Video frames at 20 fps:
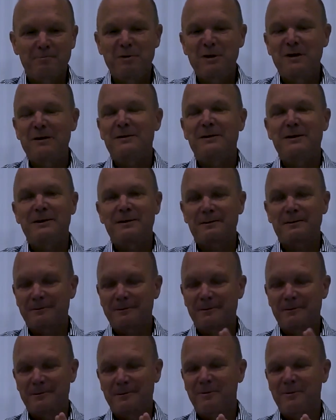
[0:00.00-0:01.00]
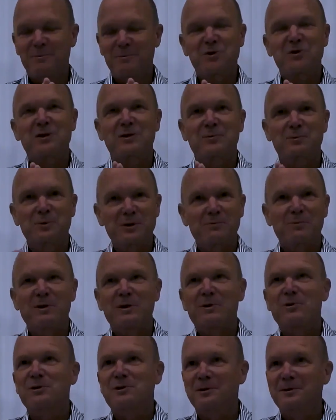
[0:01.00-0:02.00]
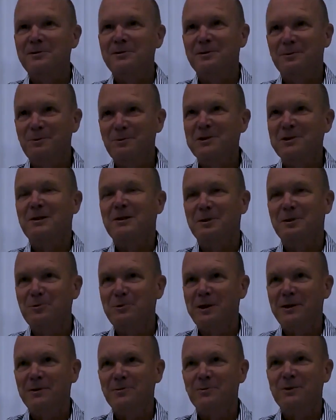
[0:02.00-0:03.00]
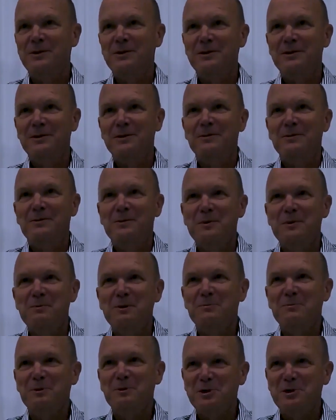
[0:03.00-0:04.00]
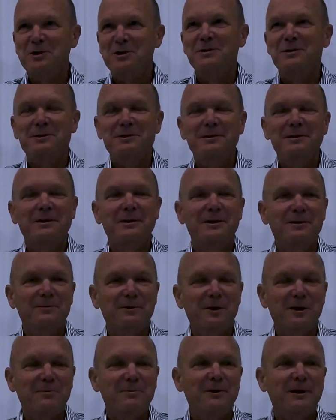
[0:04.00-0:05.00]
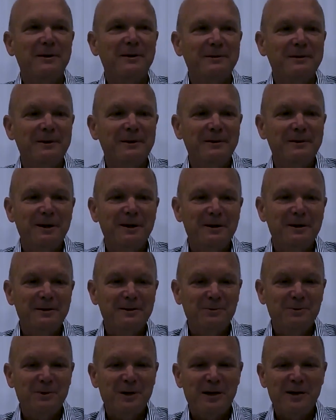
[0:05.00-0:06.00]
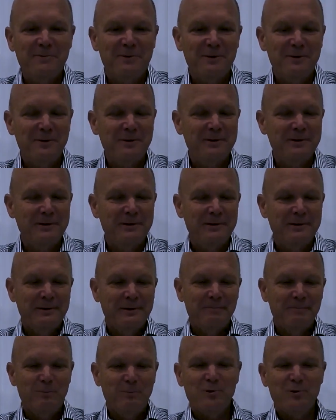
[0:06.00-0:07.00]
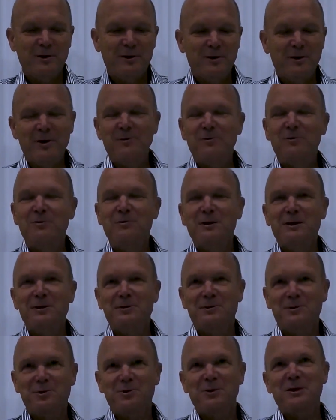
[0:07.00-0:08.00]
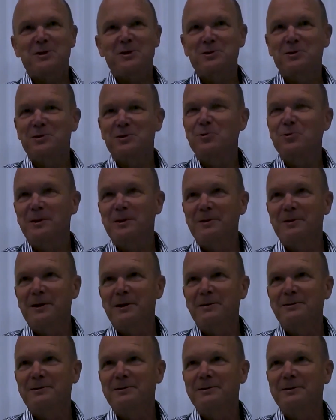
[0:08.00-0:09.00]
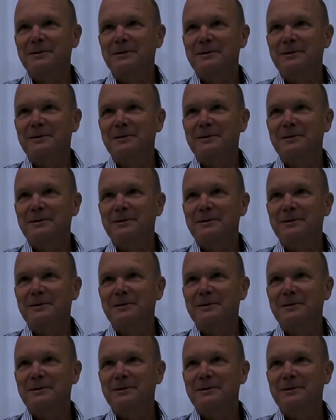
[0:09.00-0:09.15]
building a machine, because we still do that. We build machines and develop that. That is, we have a more than 100-year tradition doing that,